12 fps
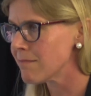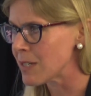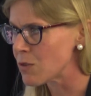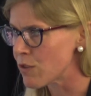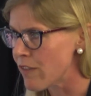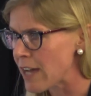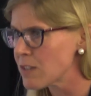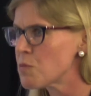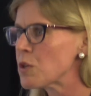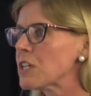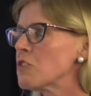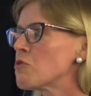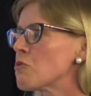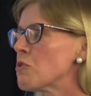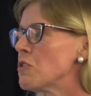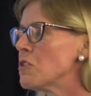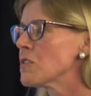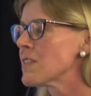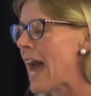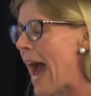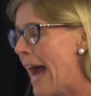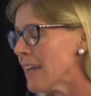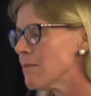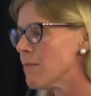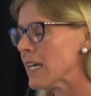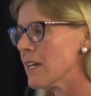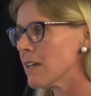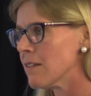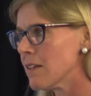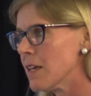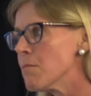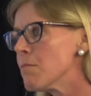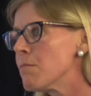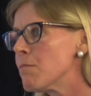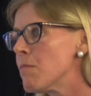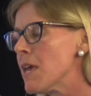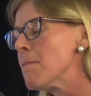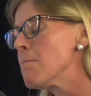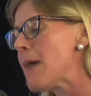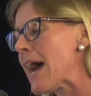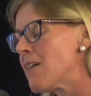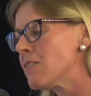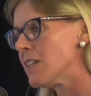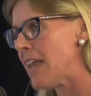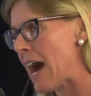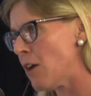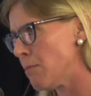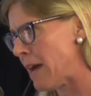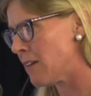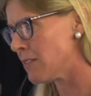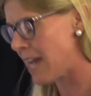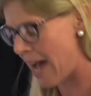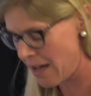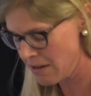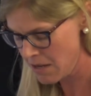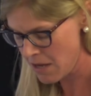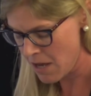sort of export controls hat, my inbound and outbound hat,